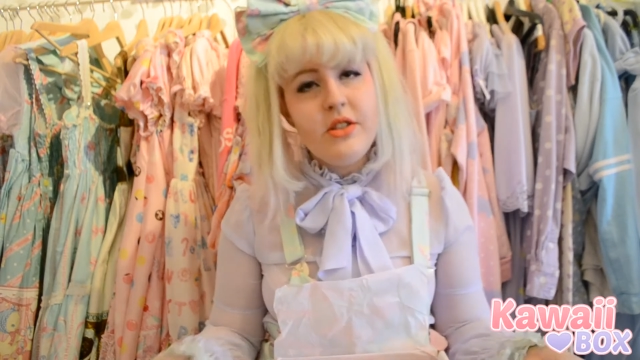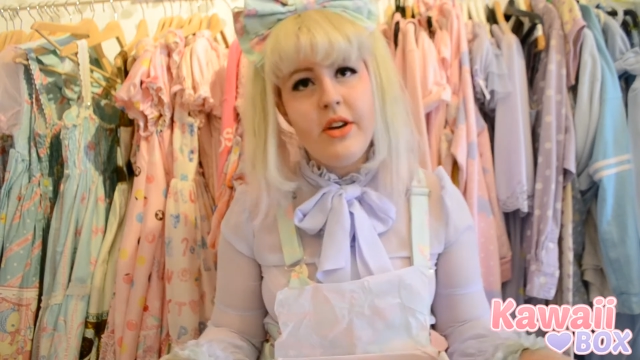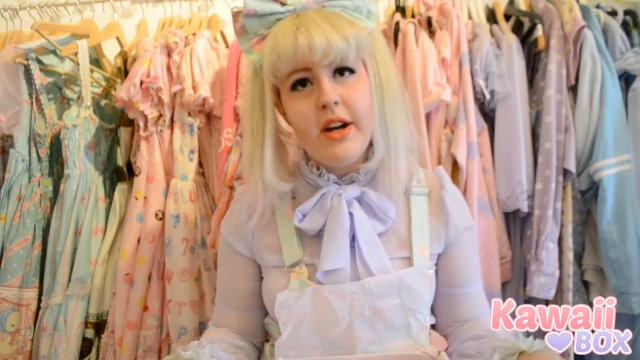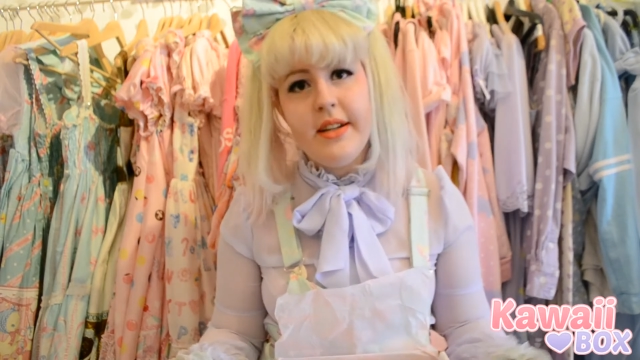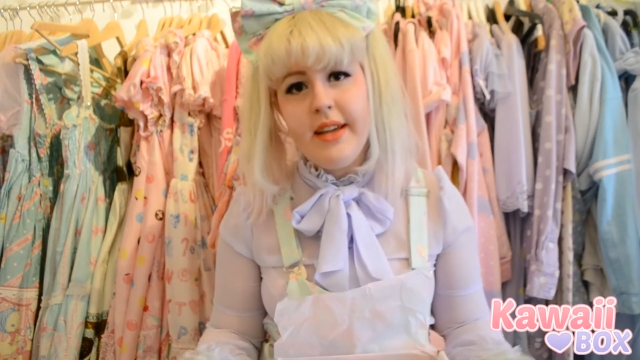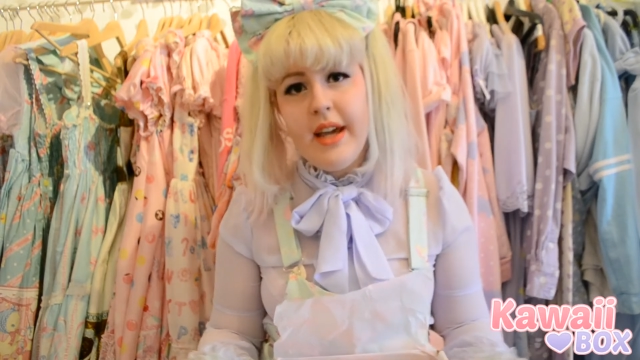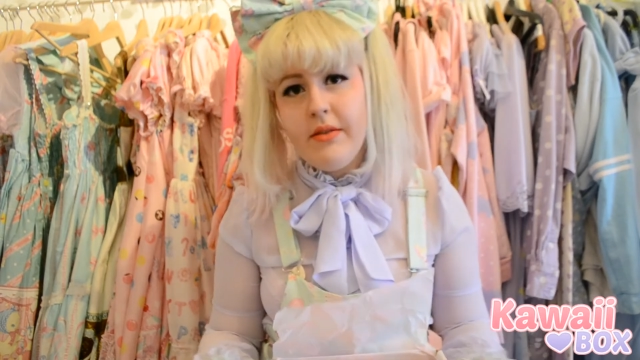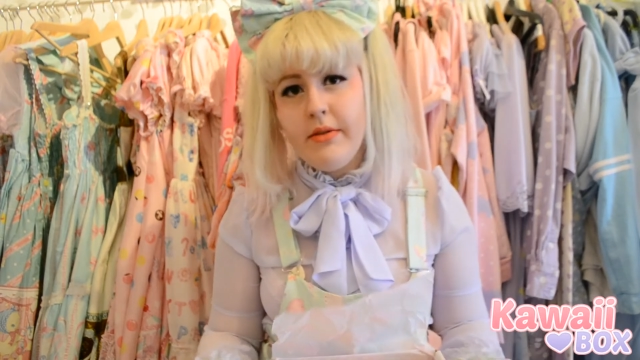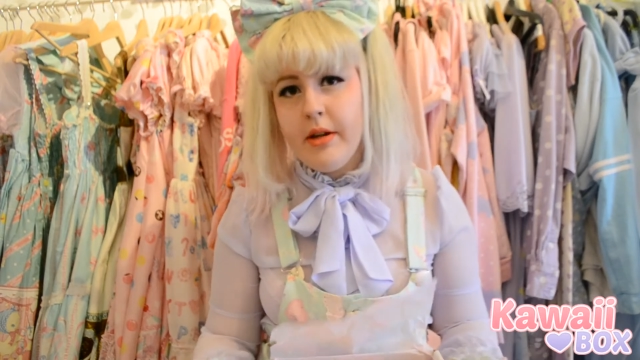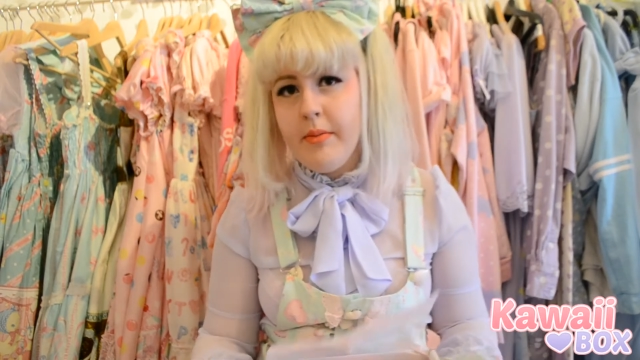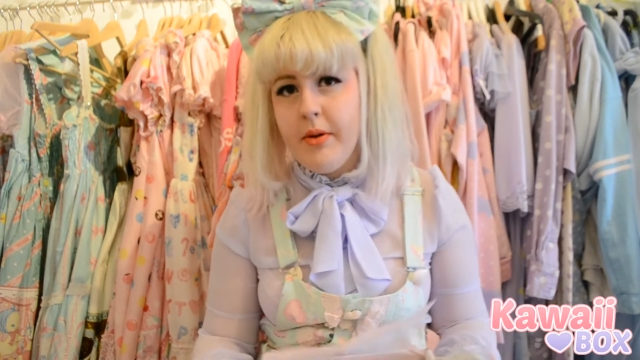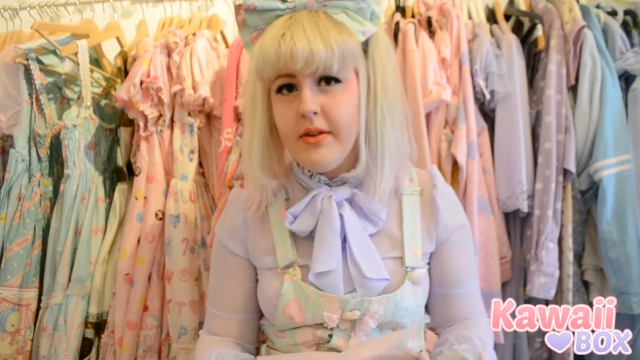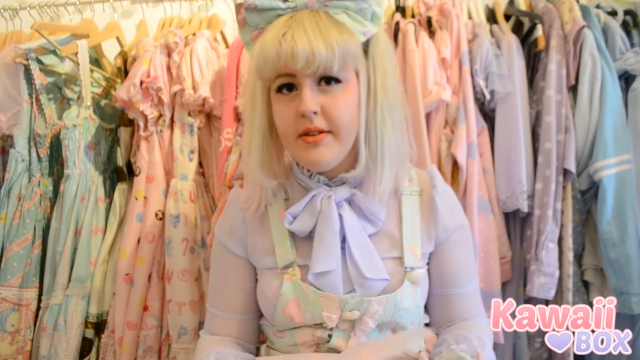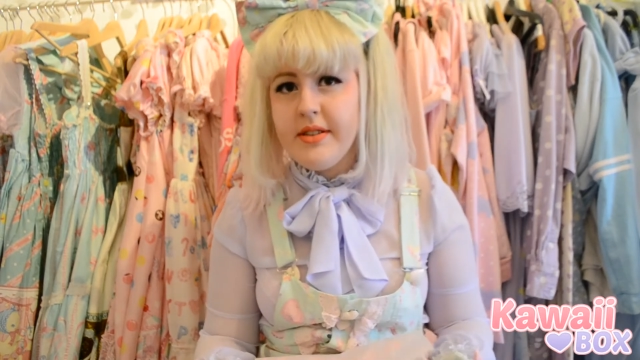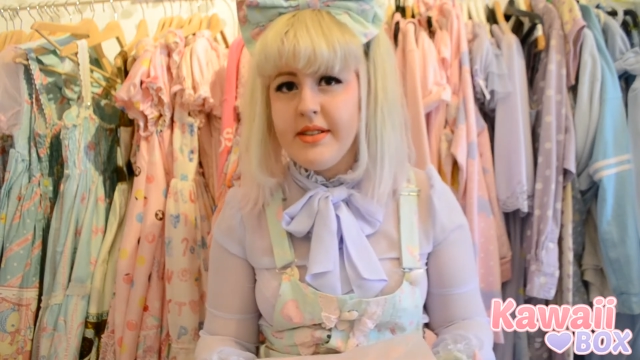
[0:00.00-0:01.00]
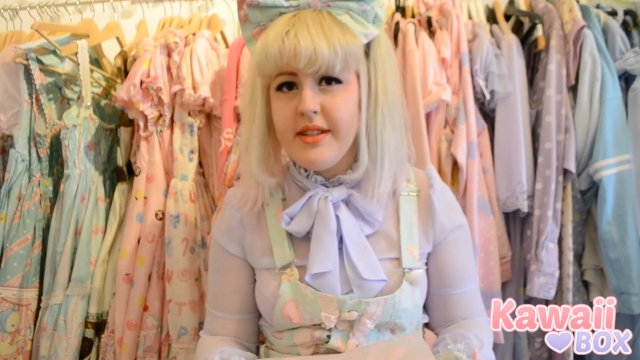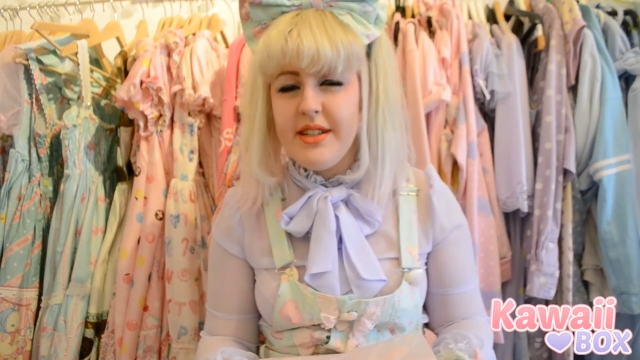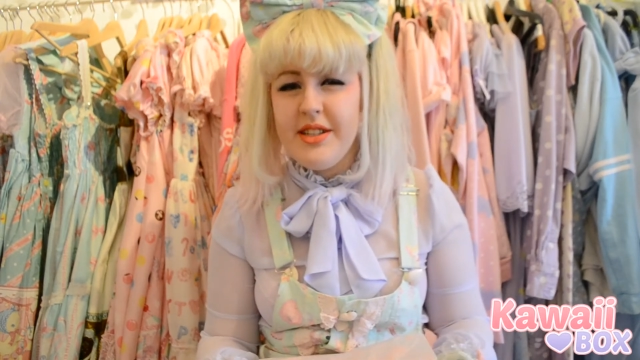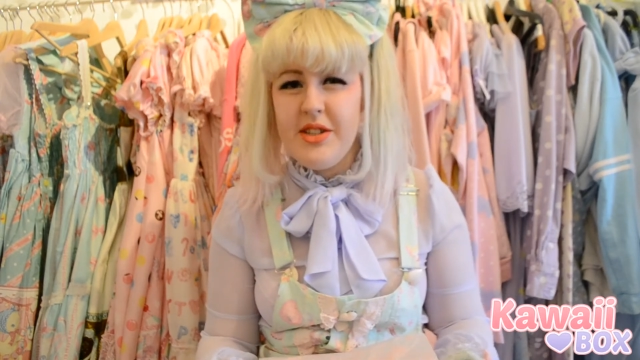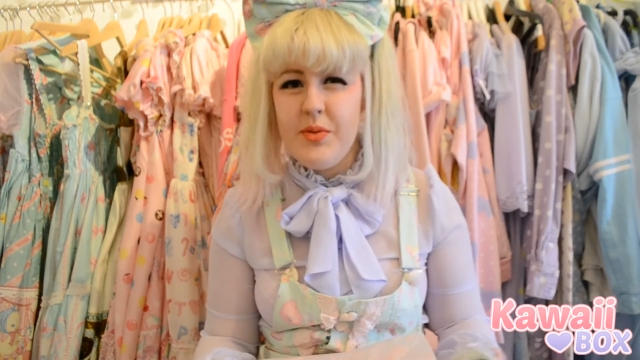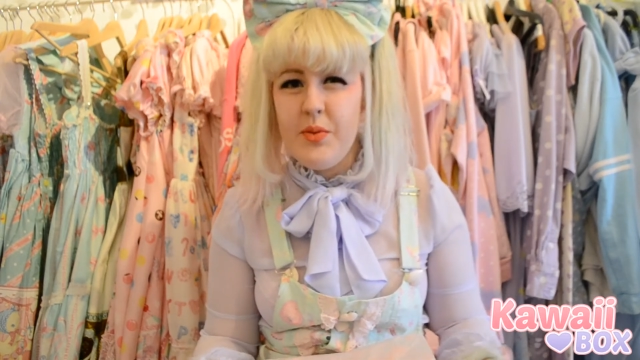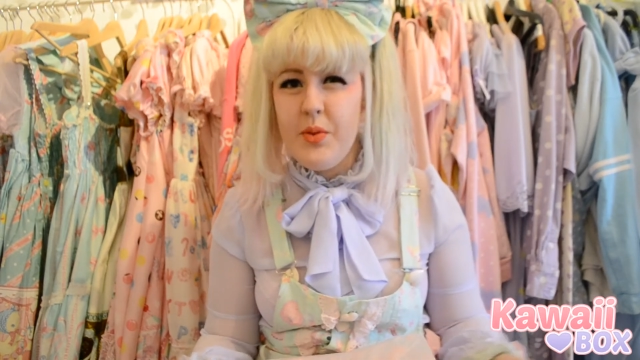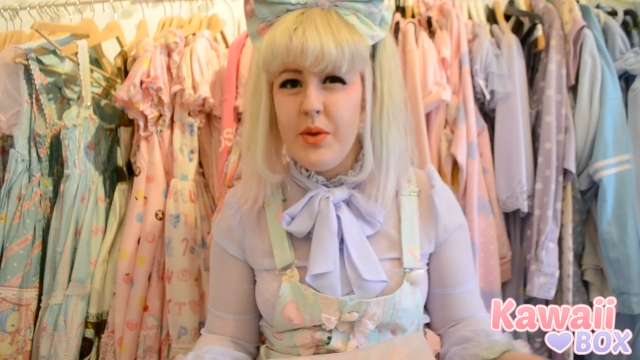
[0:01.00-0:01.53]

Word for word: tried Kawaii Box, it's